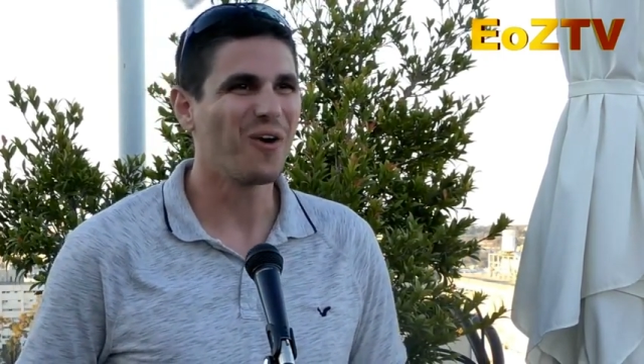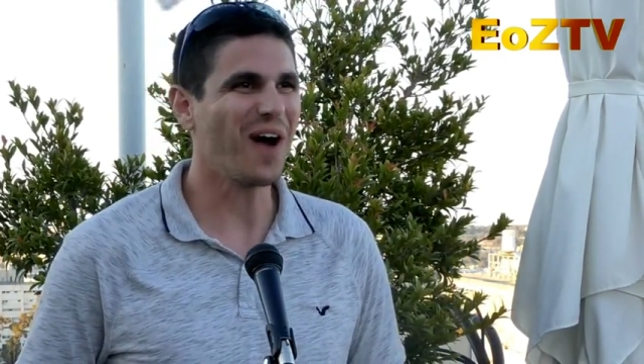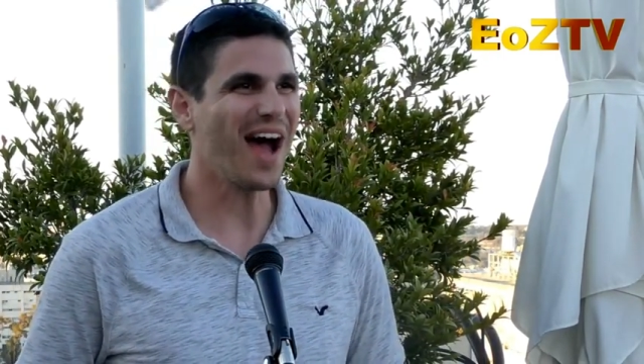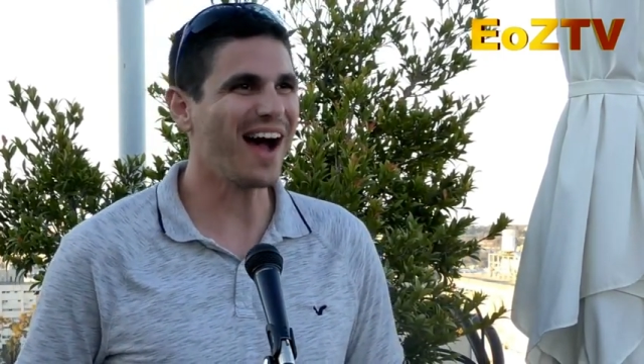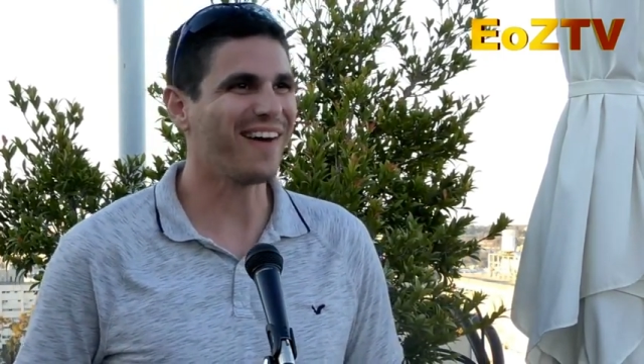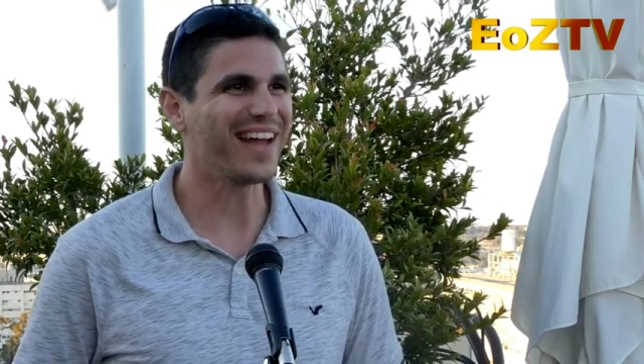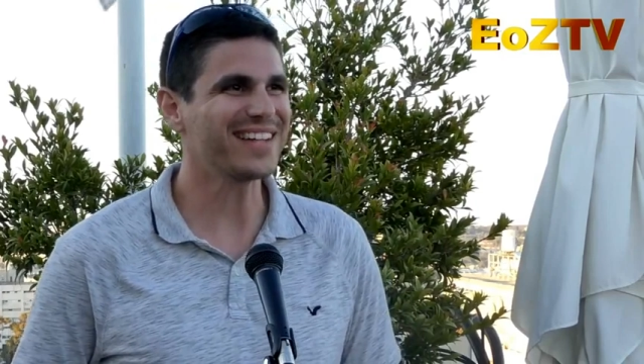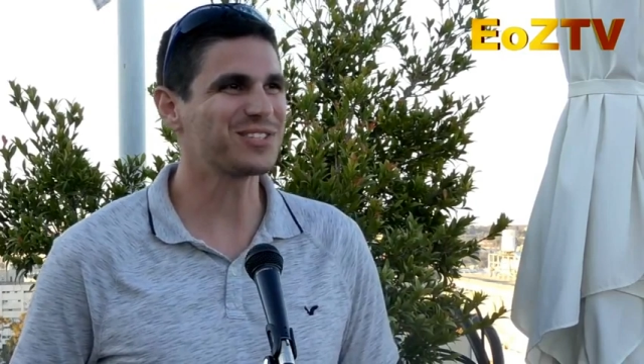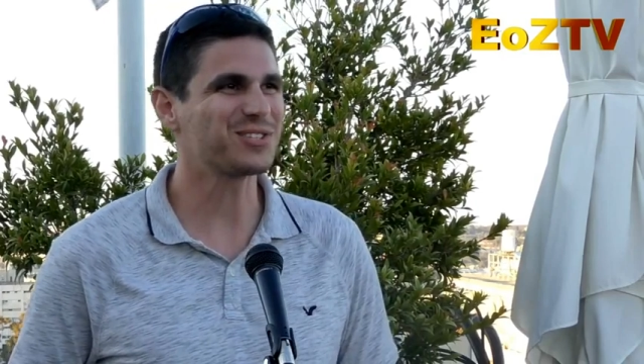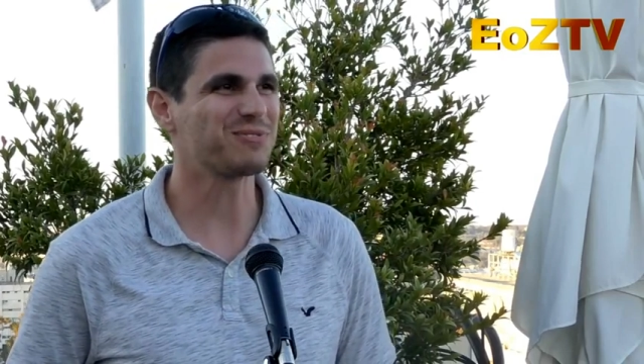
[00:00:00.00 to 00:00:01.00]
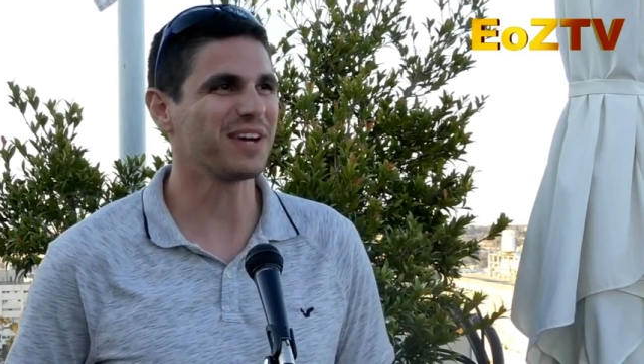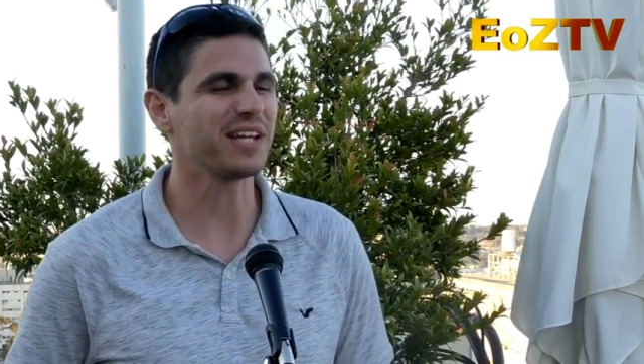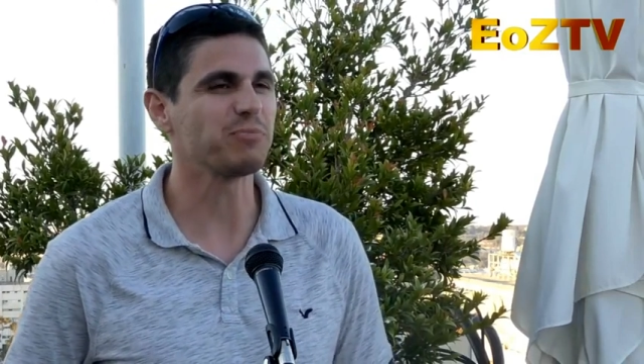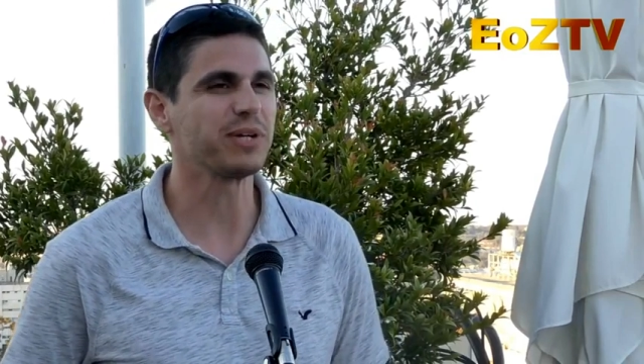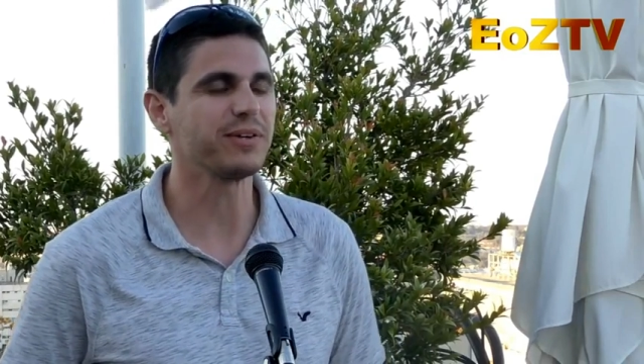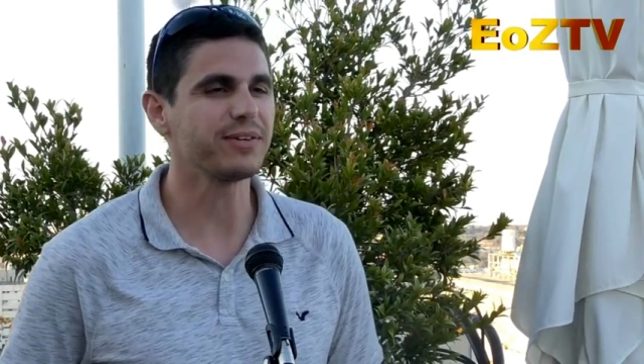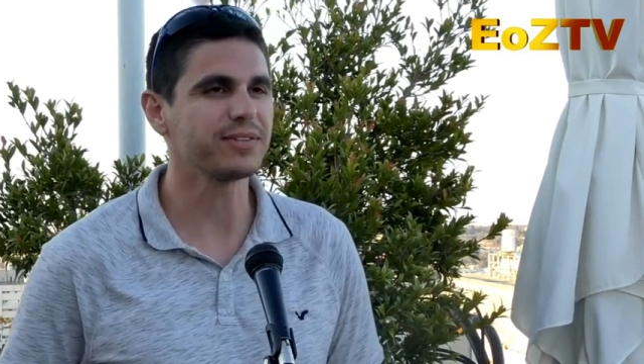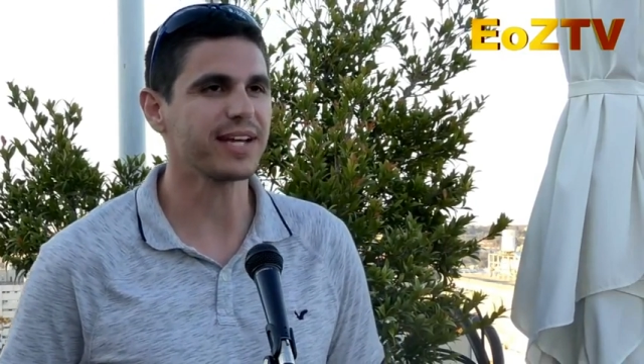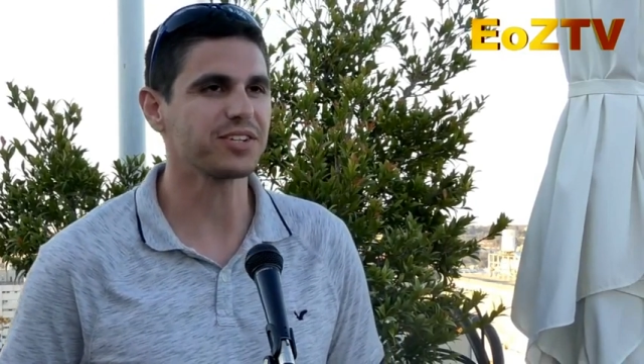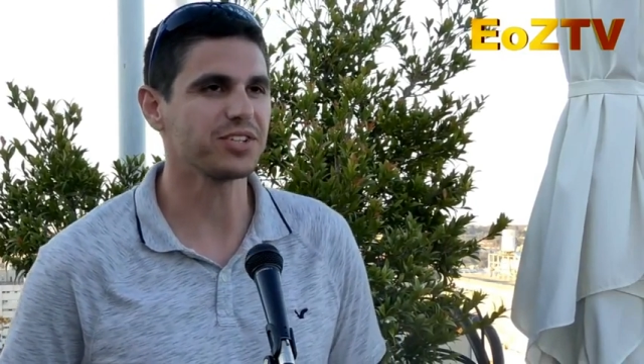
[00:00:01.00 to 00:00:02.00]
Wow, that's funny, but it
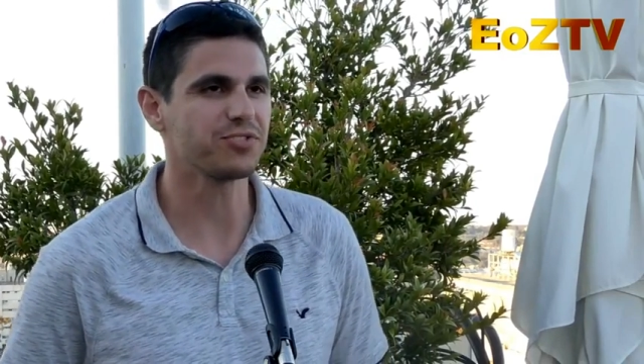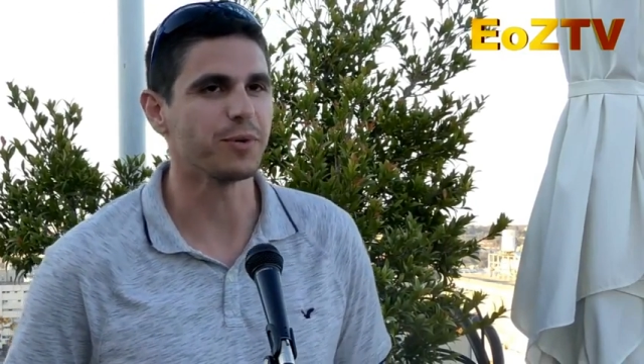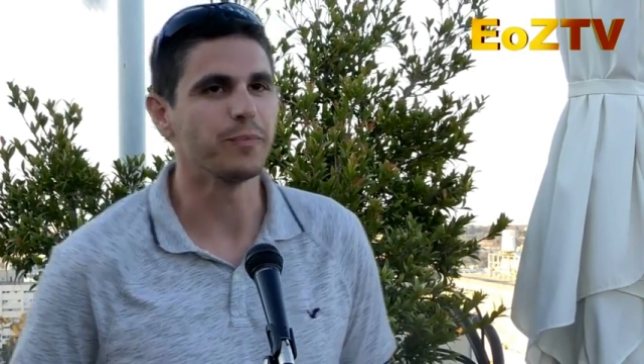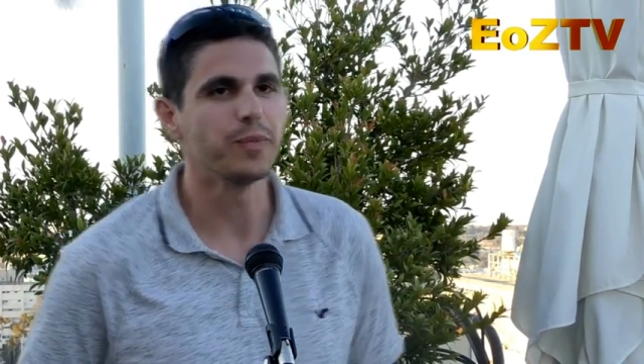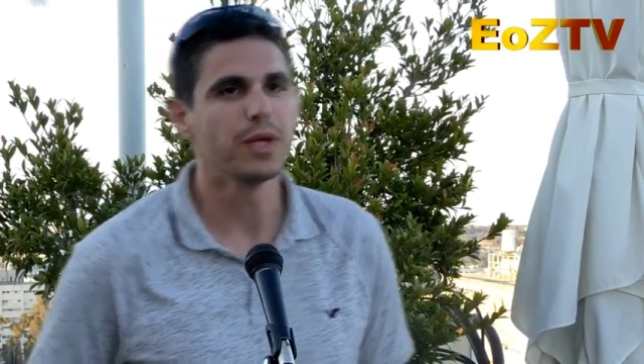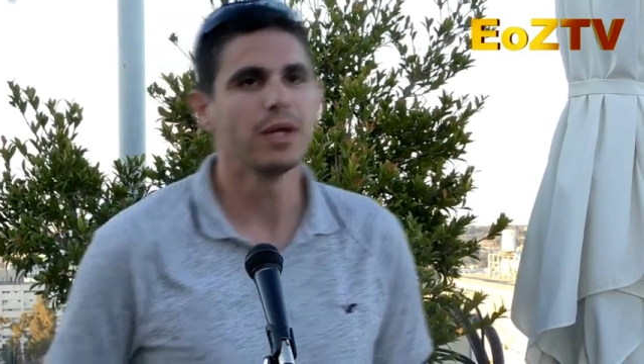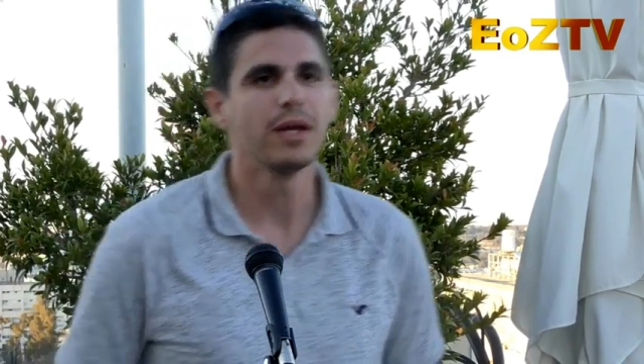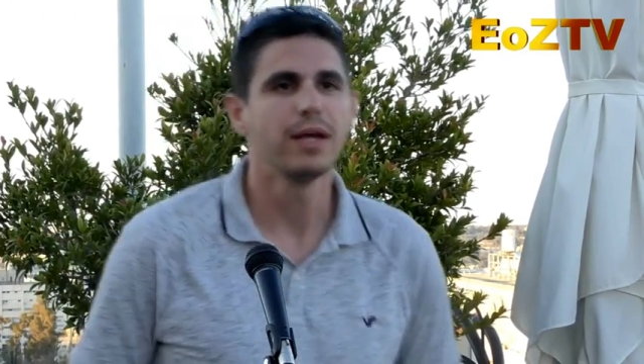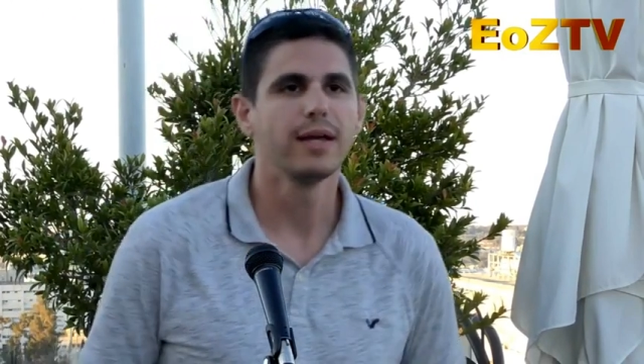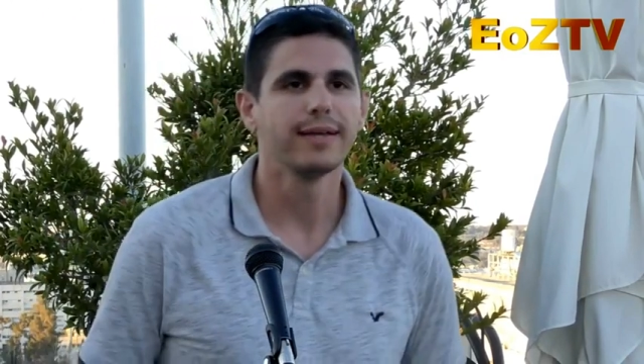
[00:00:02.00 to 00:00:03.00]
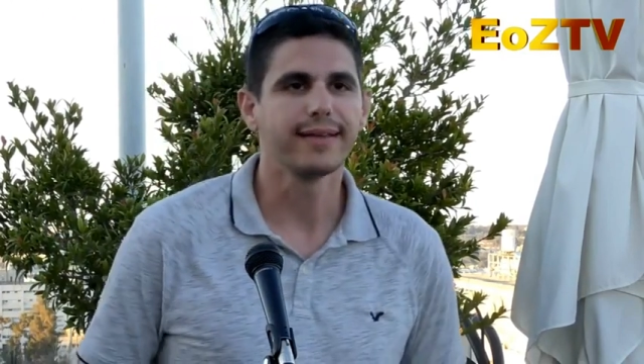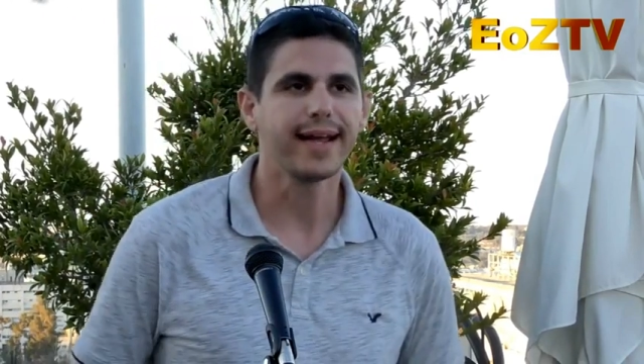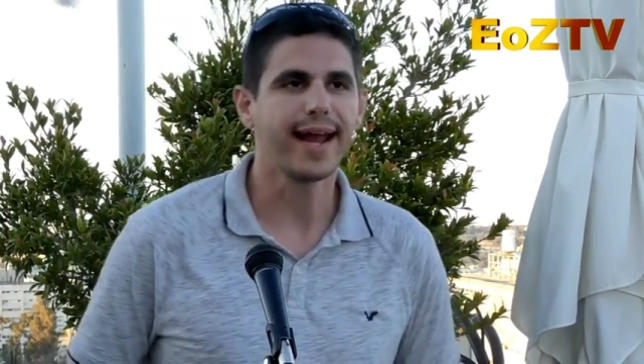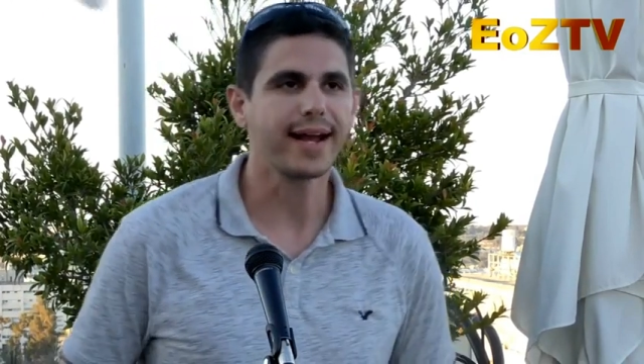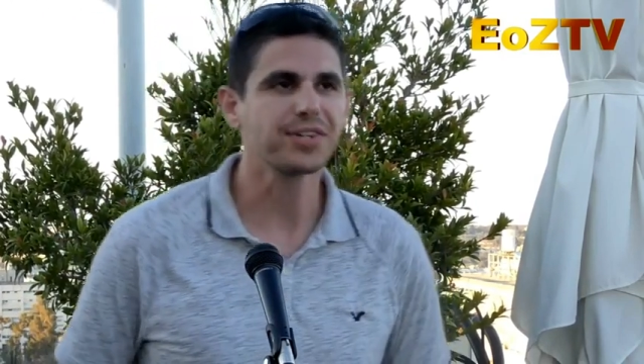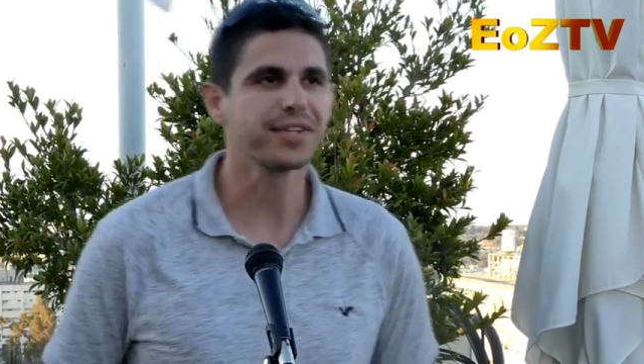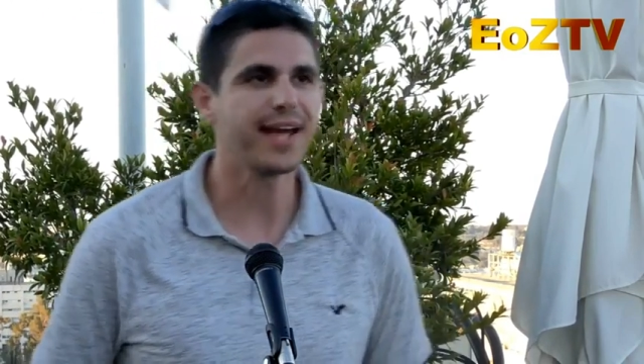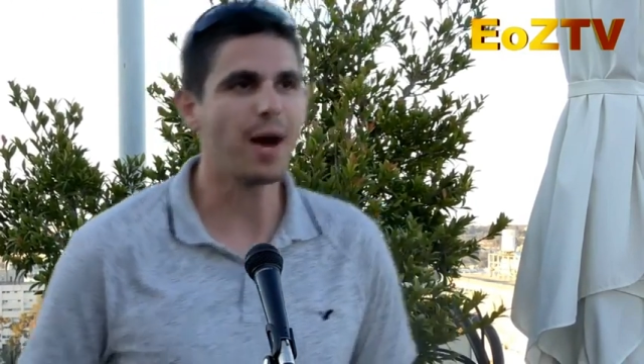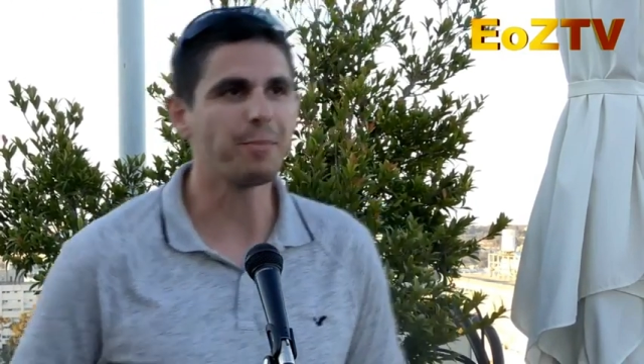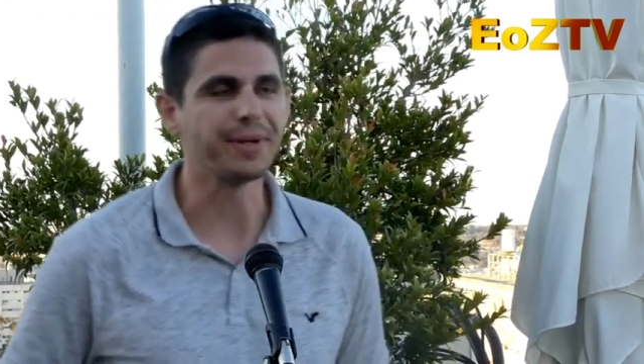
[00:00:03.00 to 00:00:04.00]
was actually true. That actually
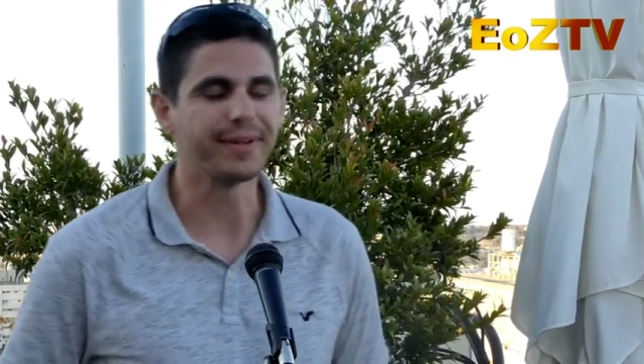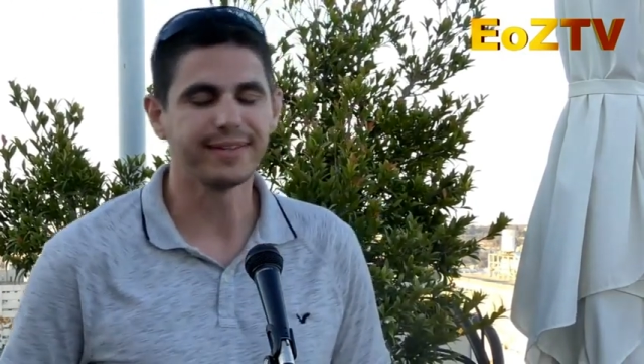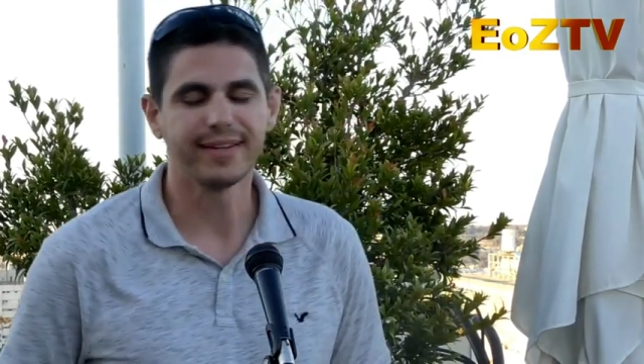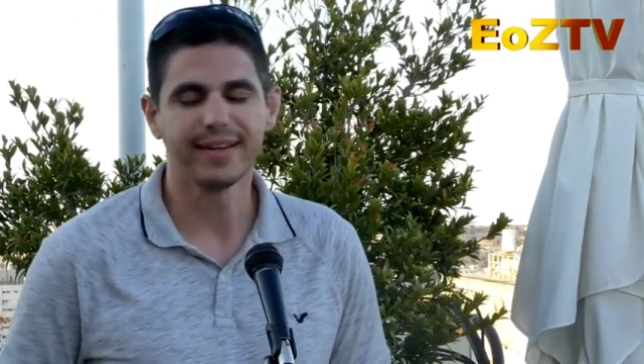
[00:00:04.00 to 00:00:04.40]
happened.